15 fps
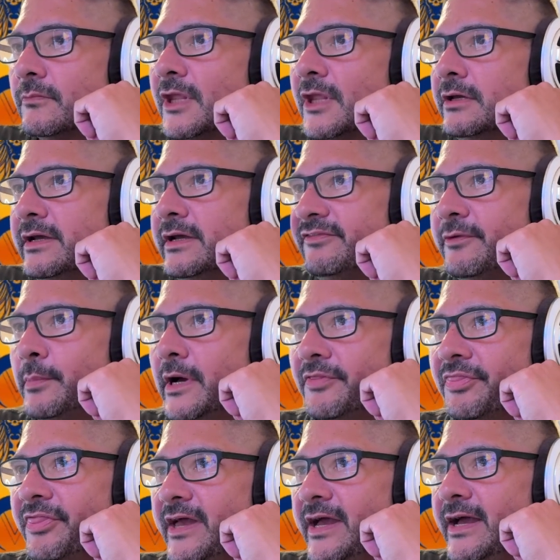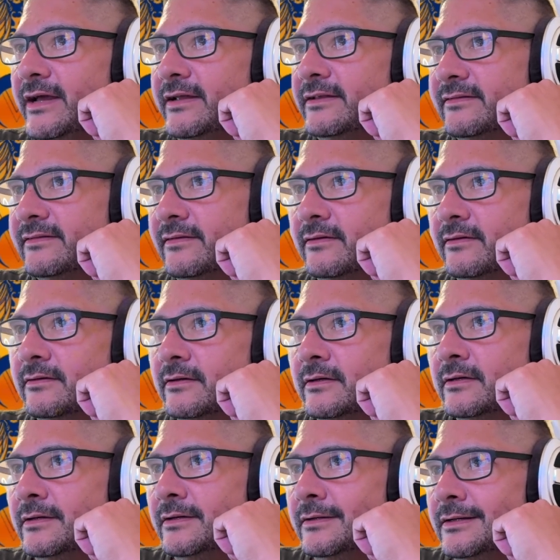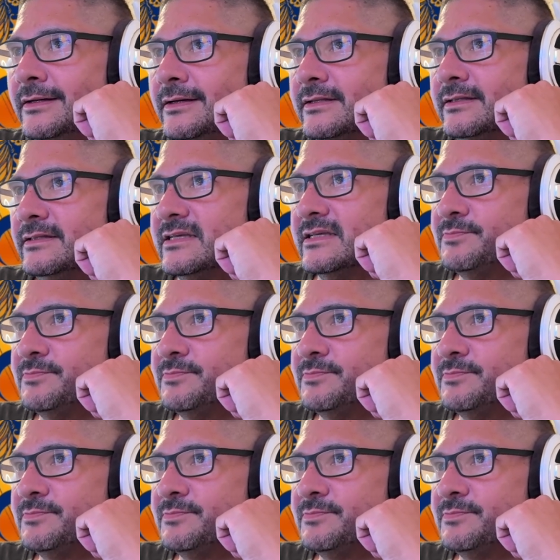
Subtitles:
enough about that. This